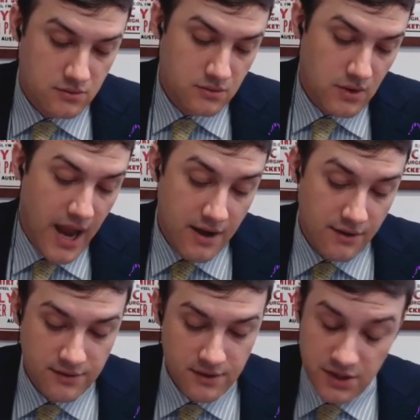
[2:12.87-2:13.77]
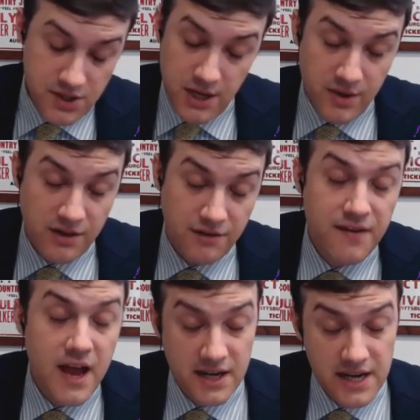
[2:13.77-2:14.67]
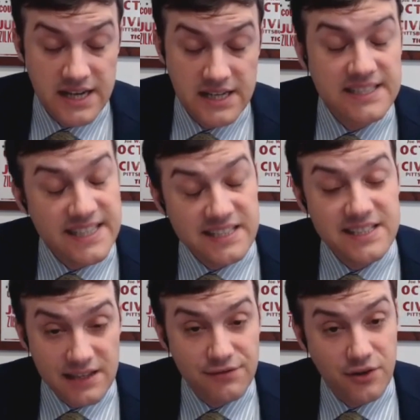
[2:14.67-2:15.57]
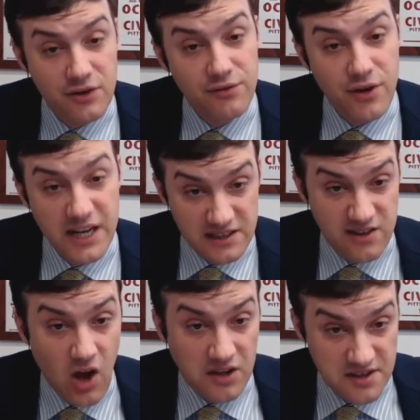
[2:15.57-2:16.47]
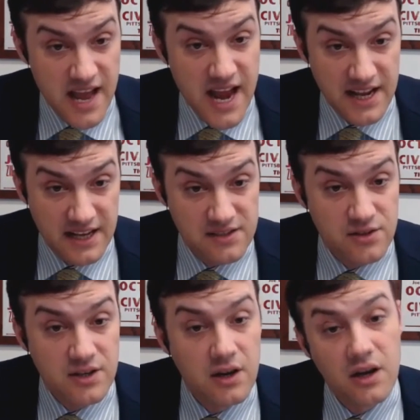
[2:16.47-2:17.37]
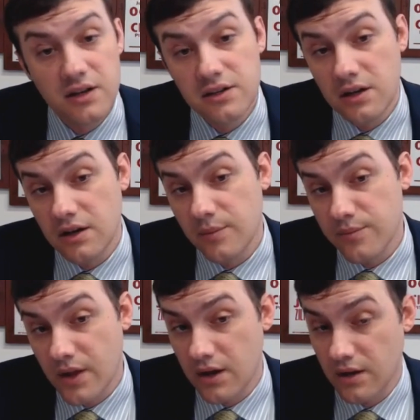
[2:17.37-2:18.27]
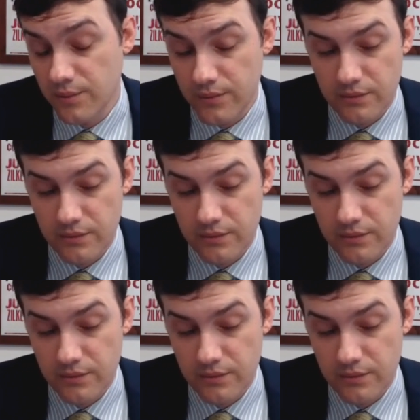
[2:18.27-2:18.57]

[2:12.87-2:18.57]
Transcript: head of the chairman of the Fed in 1960 for his loss then against John